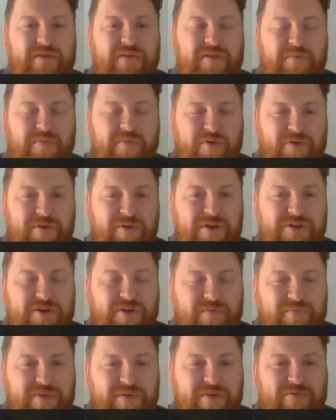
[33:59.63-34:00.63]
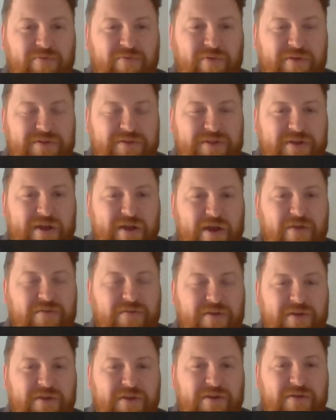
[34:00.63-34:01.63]
the mortgage company will want to know
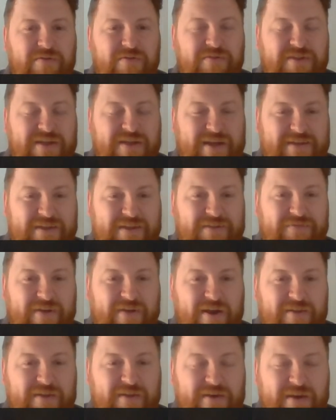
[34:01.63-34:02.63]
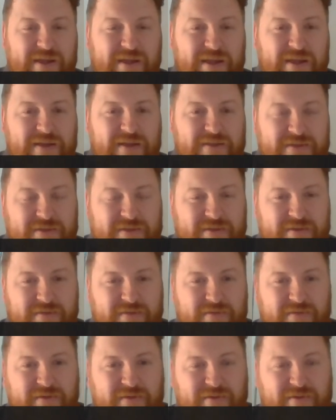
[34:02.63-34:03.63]
that you satisfy the needs
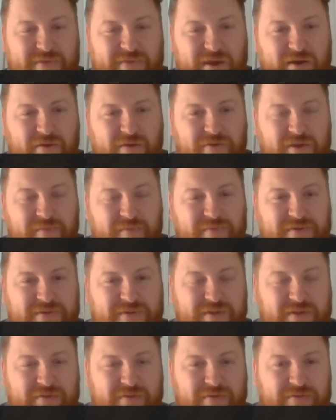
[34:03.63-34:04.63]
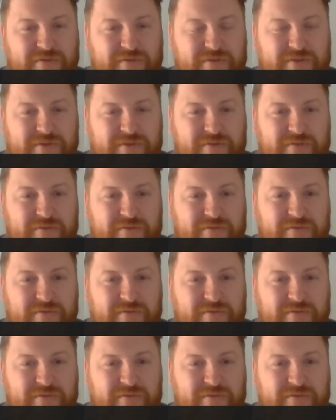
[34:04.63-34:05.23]
of that occupancy clause.